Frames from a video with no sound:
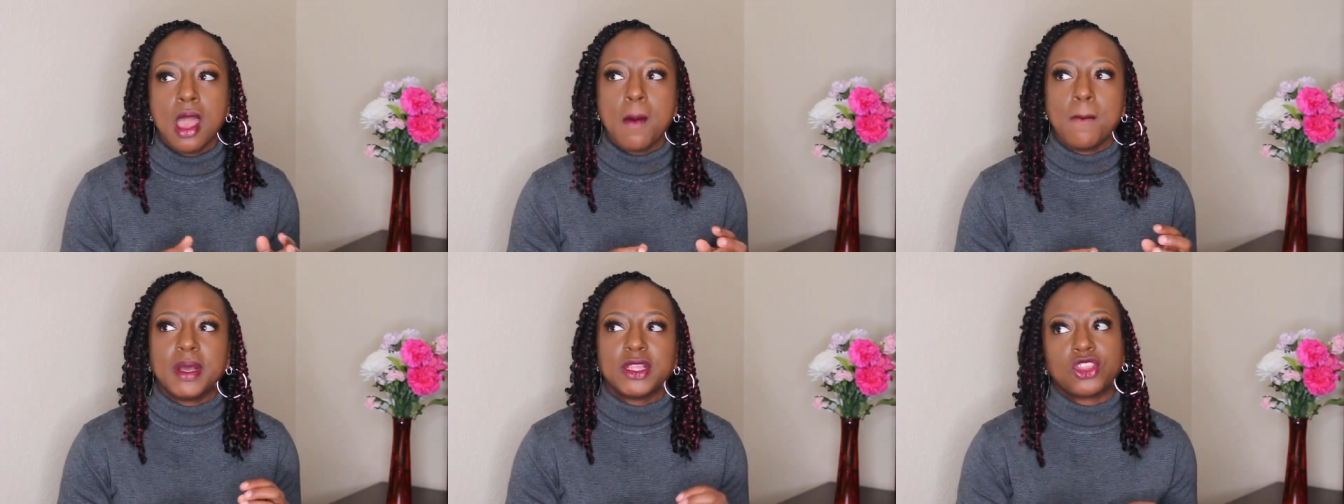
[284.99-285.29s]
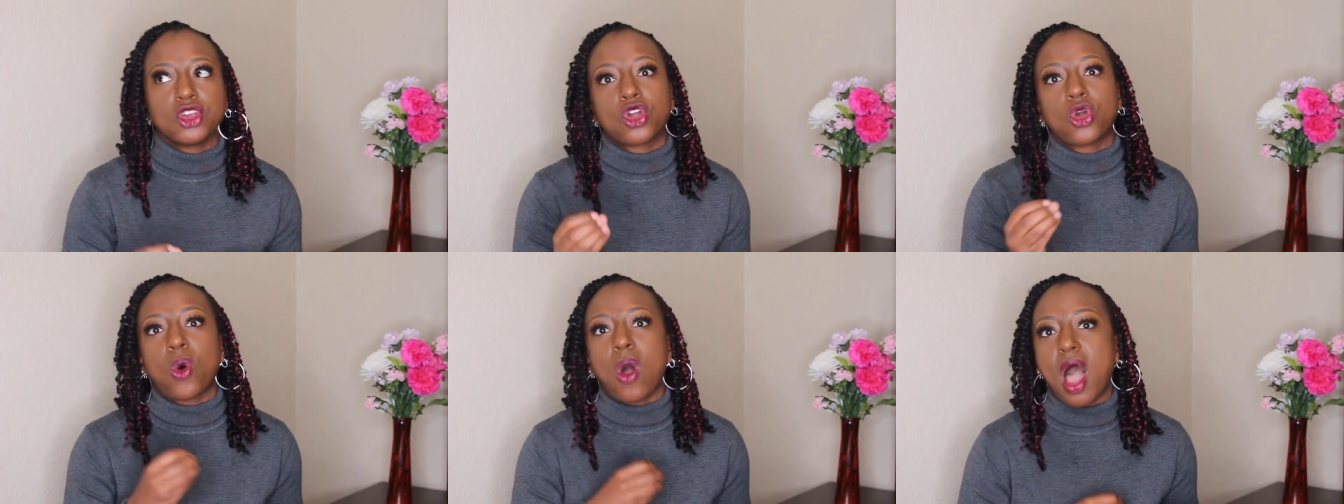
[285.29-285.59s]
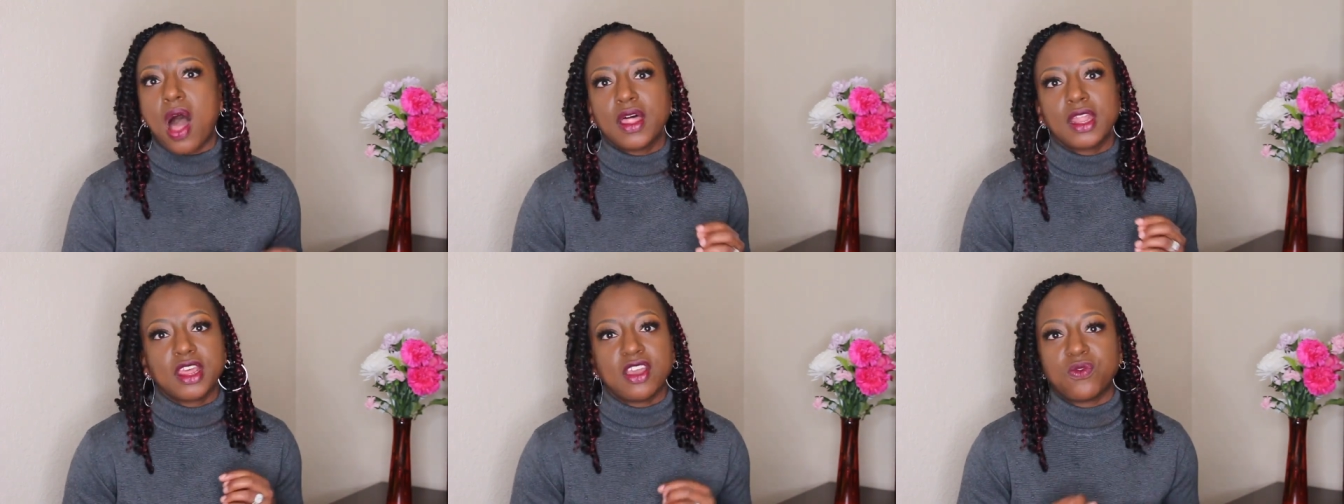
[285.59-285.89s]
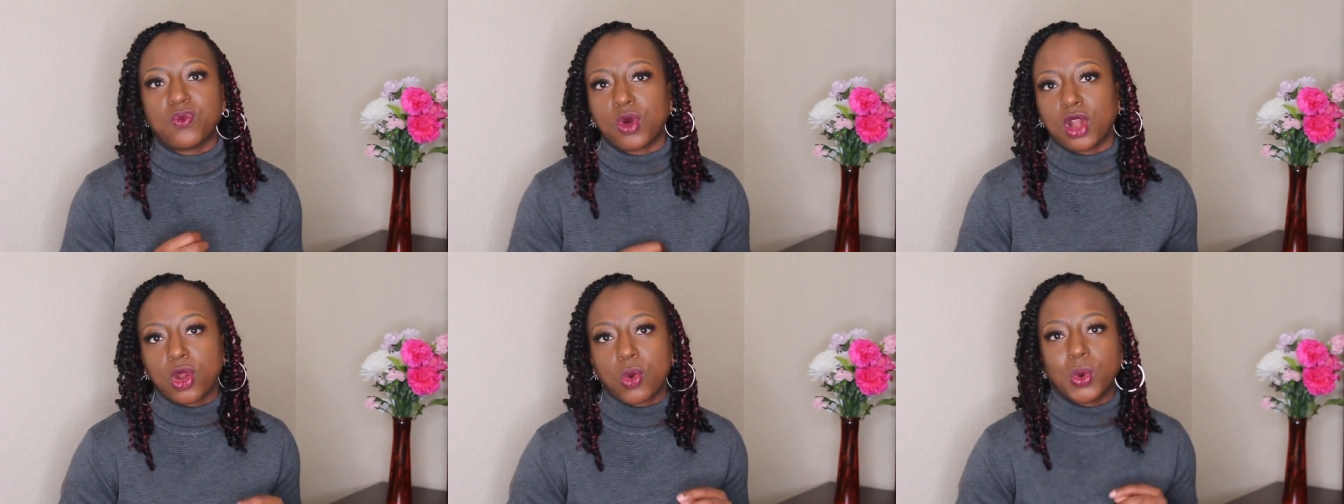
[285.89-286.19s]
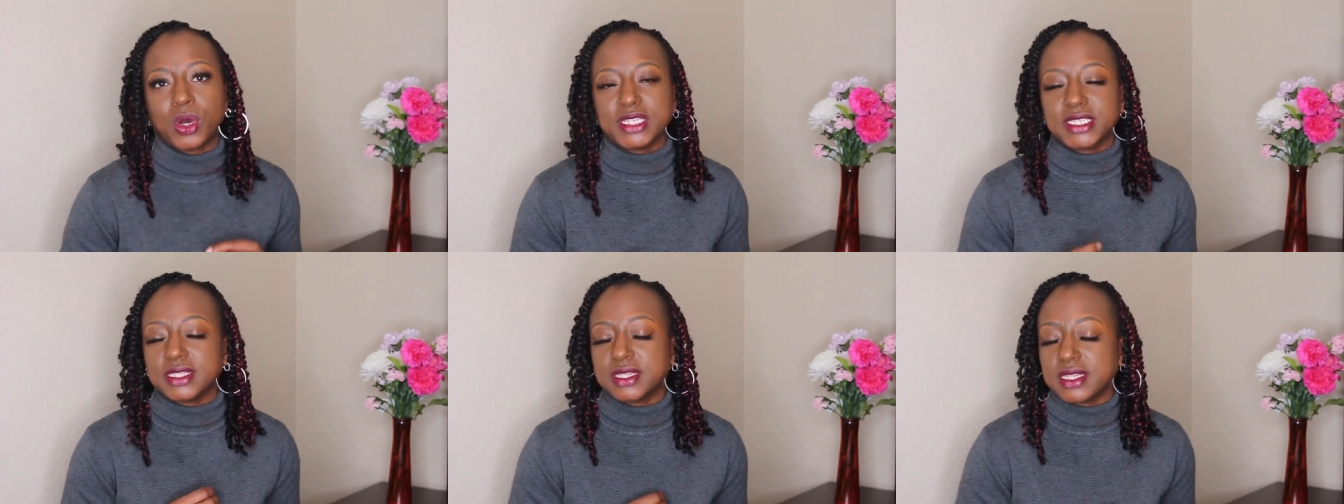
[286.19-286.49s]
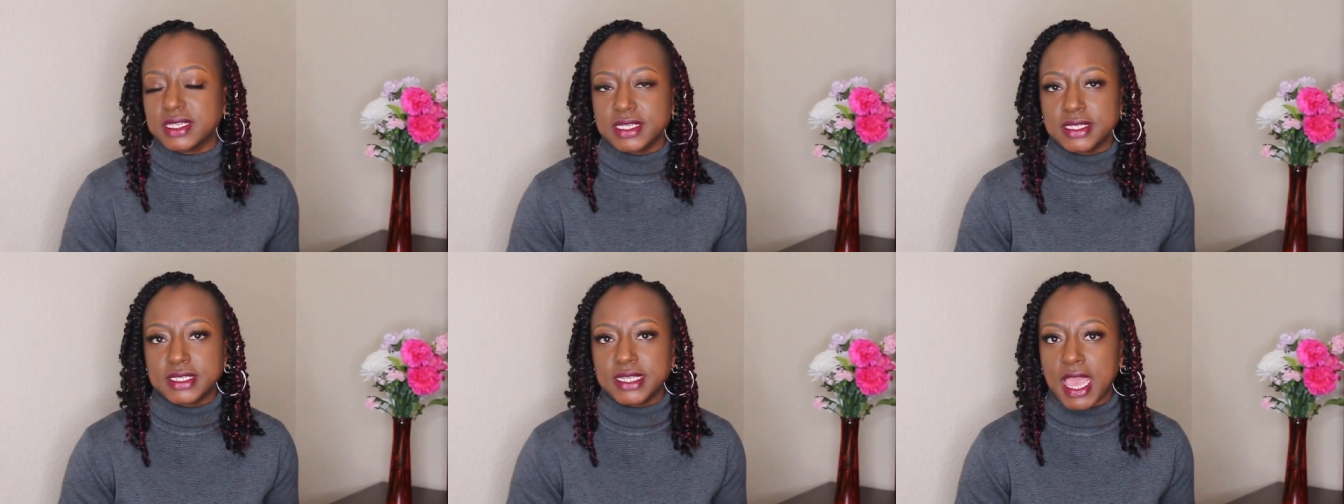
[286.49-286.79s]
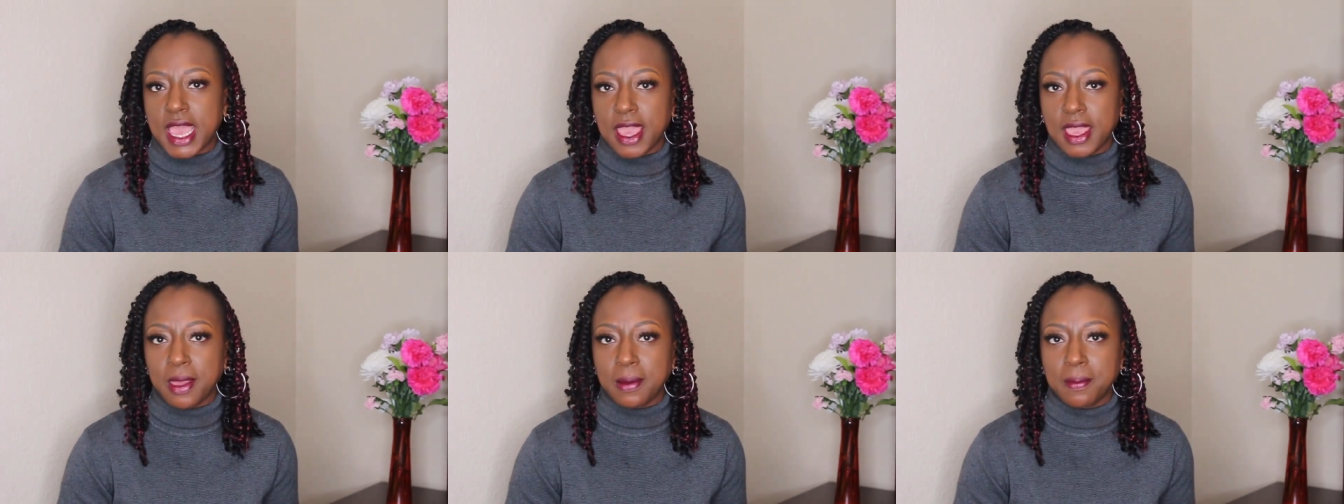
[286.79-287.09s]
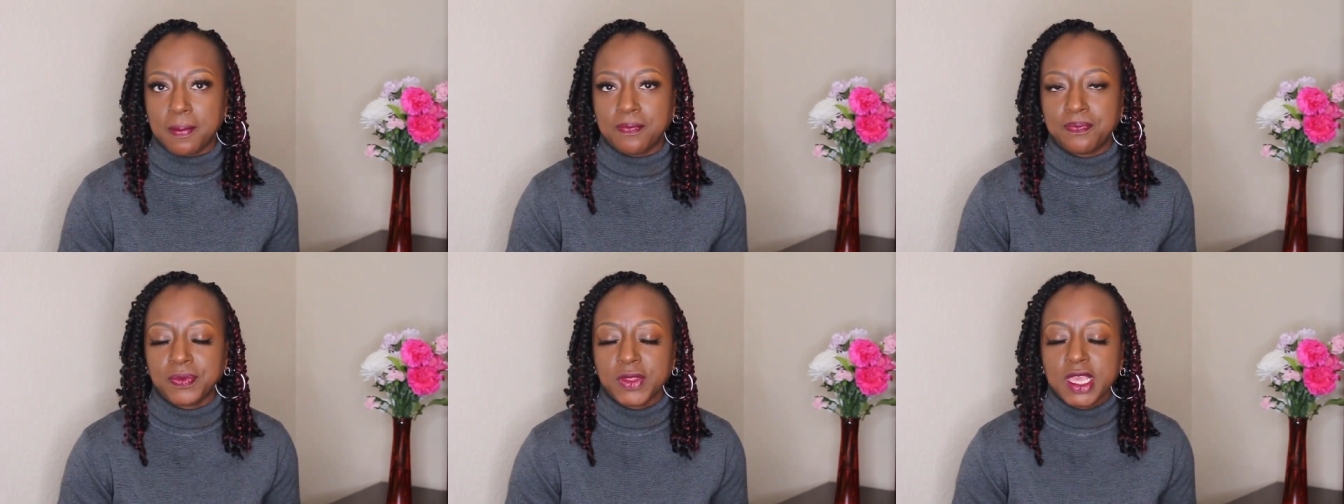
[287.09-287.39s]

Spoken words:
but the quality of work wasn't the same.